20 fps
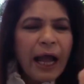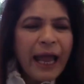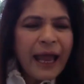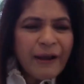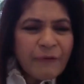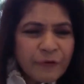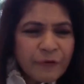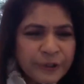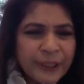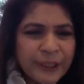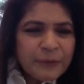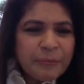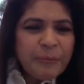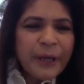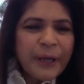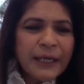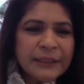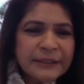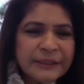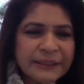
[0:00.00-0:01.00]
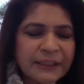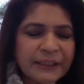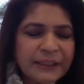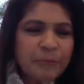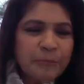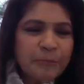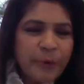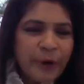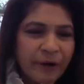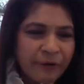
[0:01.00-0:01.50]
everything pales in
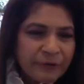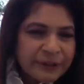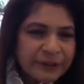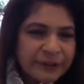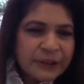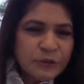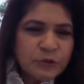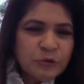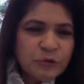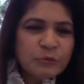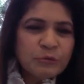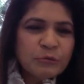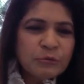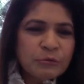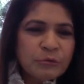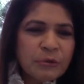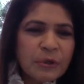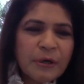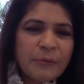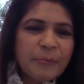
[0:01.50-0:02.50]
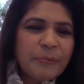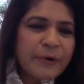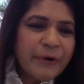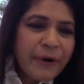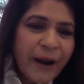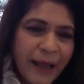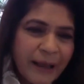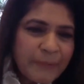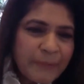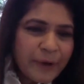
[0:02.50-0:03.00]
comparison to a
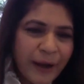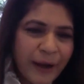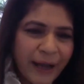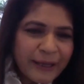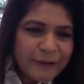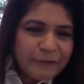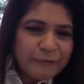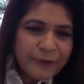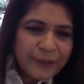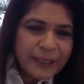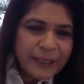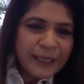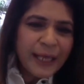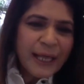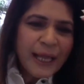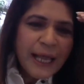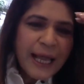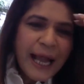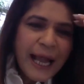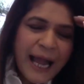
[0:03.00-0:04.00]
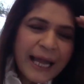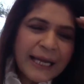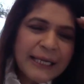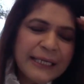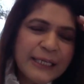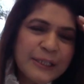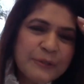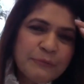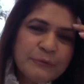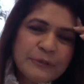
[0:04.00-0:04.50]
Paraiba, I feel.
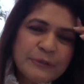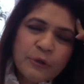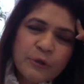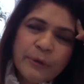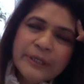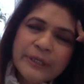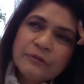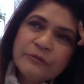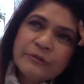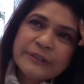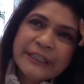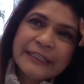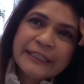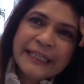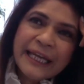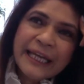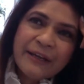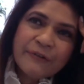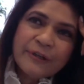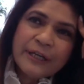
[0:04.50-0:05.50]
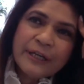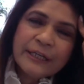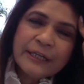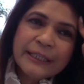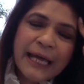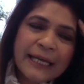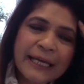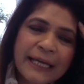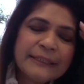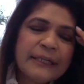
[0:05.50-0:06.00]
And it was so interesting,
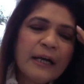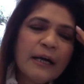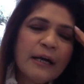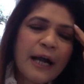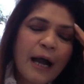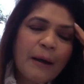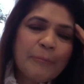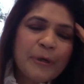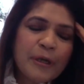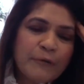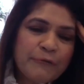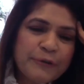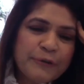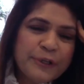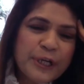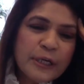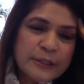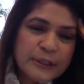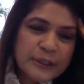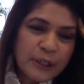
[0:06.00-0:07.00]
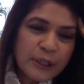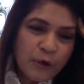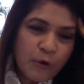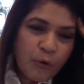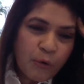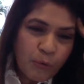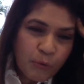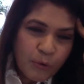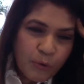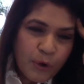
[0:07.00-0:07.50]
David, that a couple of years
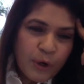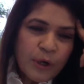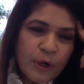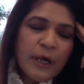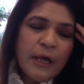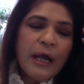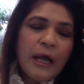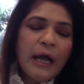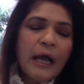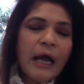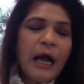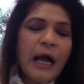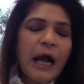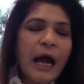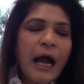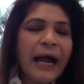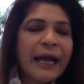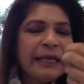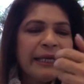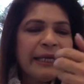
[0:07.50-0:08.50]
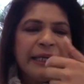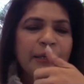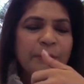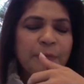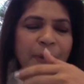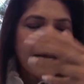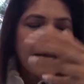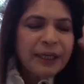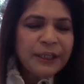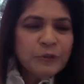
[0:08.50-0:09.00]
ago, I
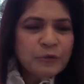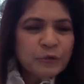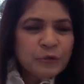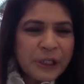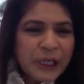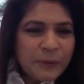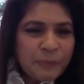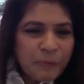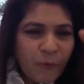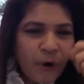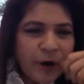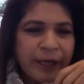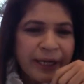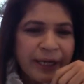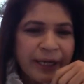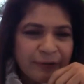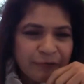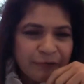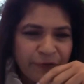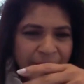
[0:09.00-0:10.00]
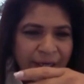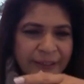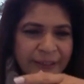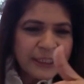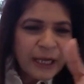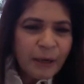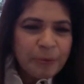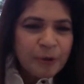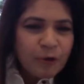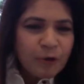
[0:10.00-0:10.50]
used to keep walking at fairs.
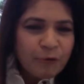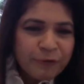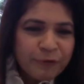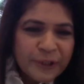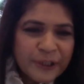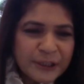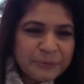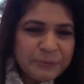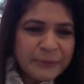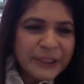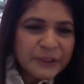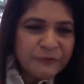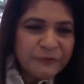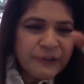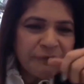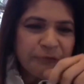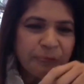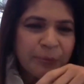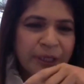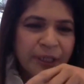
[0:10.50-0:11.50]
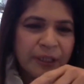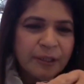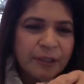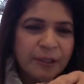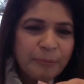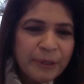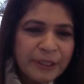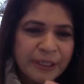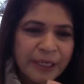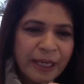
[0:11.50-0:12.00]
Couple of years means we've been in the
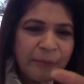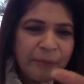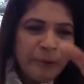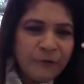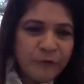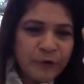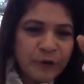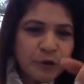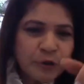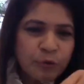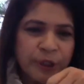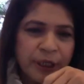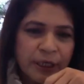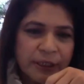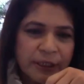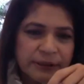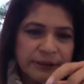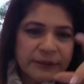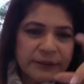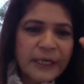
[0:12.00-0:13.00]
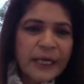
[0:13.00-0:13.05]
pandemic for 2 years.